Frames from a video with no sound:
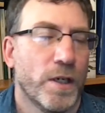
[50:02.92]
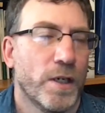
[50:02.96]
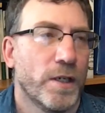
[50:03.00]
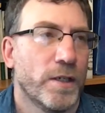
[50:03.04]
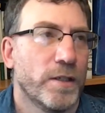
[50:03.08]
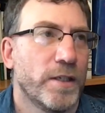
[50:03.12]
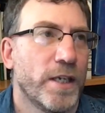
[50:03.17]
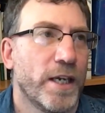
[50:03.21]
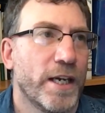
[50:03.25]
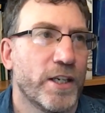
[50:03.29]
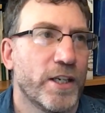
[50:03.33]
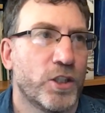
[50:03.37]

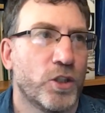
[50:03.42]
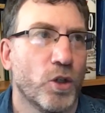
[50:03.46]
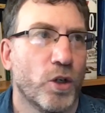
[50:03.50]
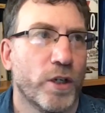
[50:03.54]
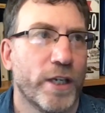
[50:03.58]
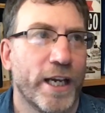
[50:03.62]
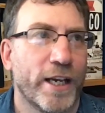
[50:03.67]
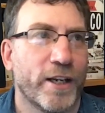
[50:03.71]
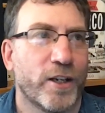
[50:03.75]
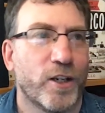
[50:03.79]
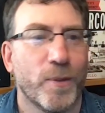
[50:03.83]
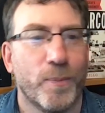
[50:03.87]
Yeah, sure.
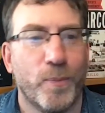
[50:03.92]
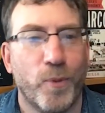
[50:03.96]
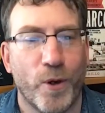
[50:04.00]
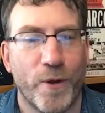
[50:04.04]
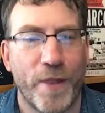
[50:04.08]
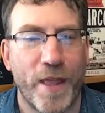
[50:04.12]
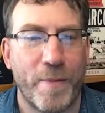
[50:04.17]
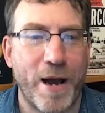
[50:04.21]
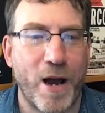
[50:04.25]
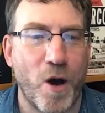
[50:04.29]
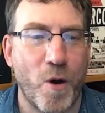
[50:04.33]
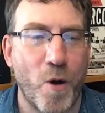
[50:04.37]
Yeah, good point
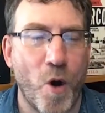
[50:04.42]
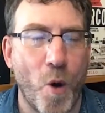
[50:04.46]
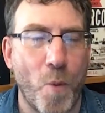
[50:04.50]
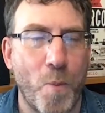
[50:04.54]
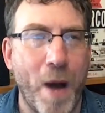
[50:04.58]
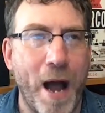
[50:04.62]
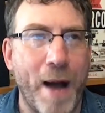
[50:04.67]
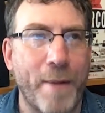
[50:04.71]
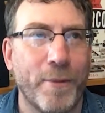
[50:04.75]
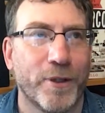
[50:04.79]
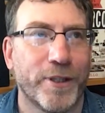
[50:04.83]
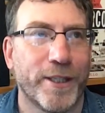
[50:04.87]
about
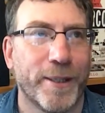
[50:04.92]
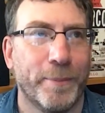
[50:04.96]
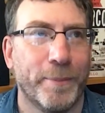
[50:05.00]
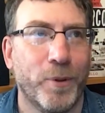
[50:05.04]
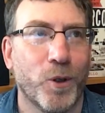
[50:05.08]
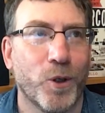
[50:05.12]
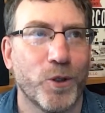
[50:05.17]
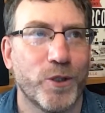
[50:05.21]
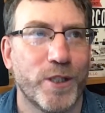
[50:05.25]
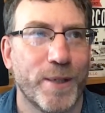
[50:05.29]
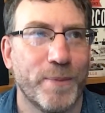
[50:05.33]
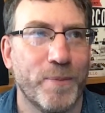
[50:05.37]
Obama
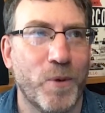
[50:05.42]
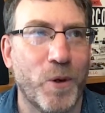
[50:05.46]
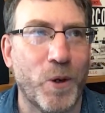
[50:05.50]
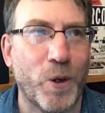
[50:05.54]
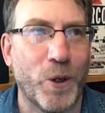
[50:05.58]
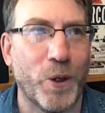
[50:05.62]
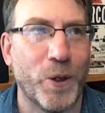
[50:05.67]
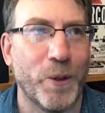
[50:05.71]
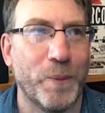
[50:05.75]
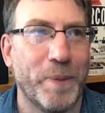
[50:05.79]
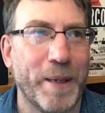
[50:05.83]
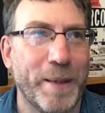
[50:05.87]
deporting
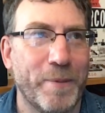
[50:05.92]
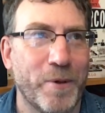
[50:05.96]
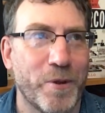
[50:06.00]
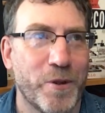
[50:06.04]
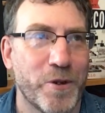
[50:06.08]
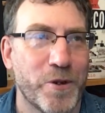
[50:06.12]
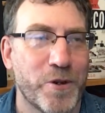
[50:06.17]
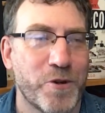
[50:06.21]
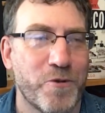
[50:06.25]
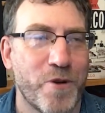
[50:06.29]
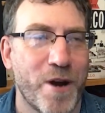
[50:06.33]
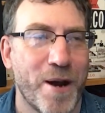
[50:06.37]
more people
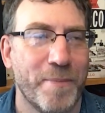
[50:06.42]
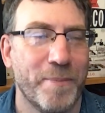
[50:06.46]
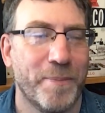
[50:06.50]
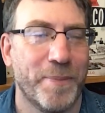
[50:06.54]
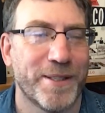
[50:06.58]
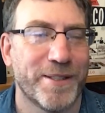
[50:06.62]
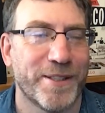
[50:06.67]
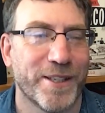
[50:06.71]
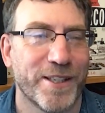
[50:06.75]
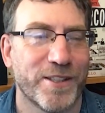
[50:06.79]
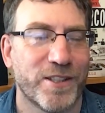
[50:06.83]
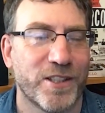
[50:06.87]
than Trump.
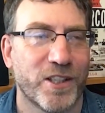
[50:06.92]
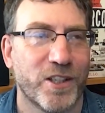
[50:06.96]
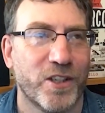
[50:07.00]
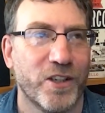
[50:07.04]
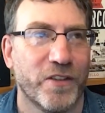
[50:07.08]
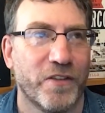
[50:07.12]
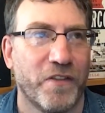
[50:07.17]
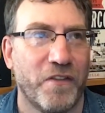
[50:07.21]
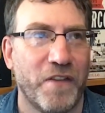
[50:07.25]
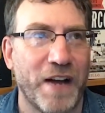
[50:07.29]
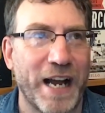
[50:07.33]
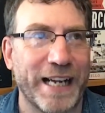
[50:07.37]
It's a
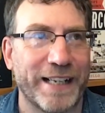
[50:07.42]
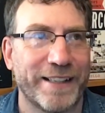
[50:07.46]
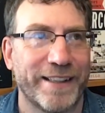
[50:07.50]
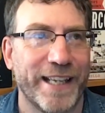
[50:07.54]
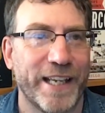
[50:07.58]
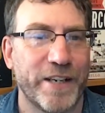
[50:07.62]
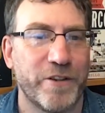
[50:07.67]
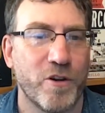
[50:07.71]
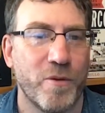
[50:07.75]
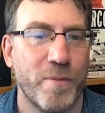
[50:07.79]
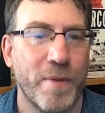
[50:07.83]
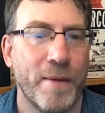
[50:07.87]
good fact
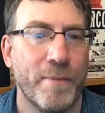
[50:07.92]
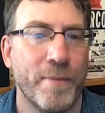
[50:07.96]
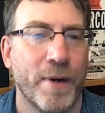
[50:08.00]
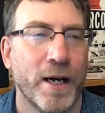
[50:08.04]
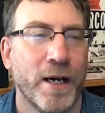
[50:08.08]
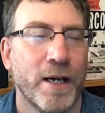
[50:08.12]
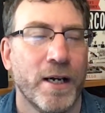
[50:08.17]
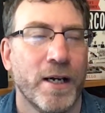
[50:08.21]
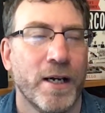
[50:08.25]
there to remember.